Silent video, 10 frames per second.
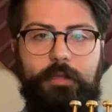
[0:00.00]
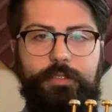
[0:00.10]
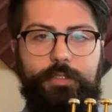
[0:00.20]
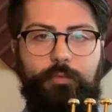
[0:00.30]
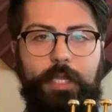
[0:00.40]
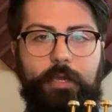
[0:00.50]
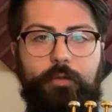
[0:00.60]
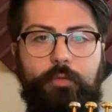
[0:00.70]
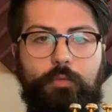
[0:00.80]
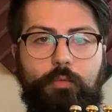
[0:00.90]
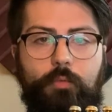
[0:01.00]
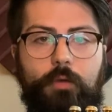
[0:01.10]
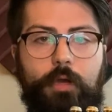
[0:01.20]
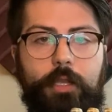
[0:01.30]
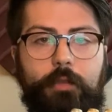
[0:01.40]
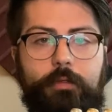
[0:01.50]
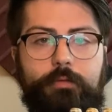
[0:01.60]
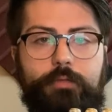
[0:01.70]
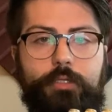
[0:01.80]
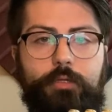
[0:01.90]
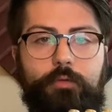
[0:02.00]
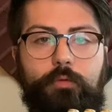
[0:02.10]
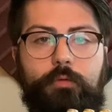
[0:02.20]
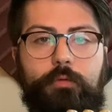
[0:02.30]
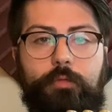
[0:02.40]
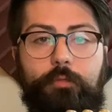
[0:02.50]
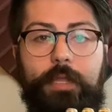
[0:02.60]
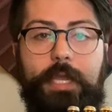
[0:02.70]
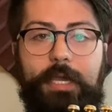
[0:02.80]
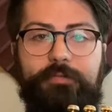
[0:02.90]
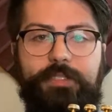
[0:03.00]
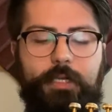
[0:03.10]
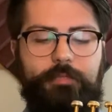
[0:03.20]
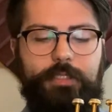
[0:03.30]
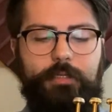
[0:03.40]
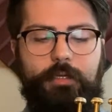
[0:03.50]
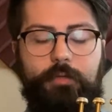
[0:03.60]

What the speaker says: So we had 1, 2, 3 half steps.